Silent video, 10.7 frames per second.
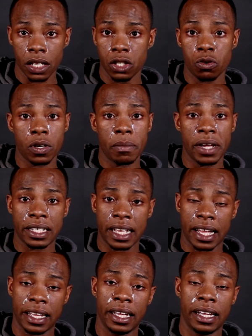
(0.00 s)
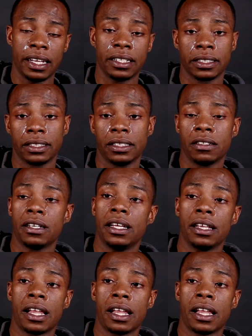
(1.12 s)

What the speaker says: doing the best I can in